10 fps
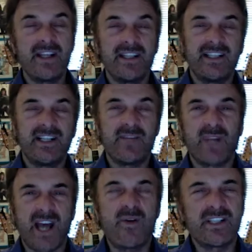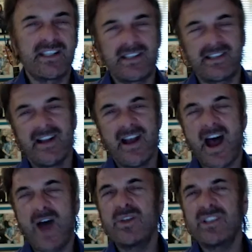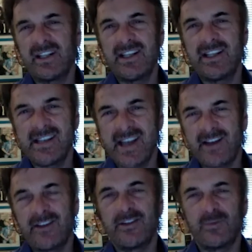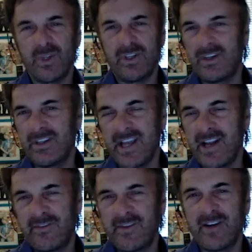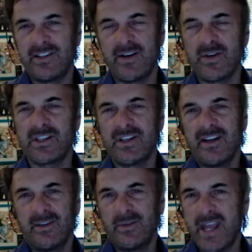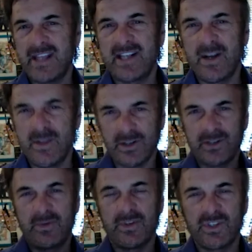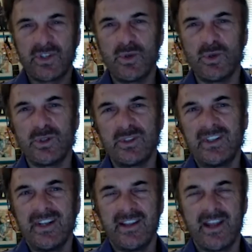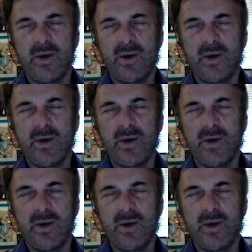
did it. But I always got a kick out of when they're on the NFL and they say their school. They always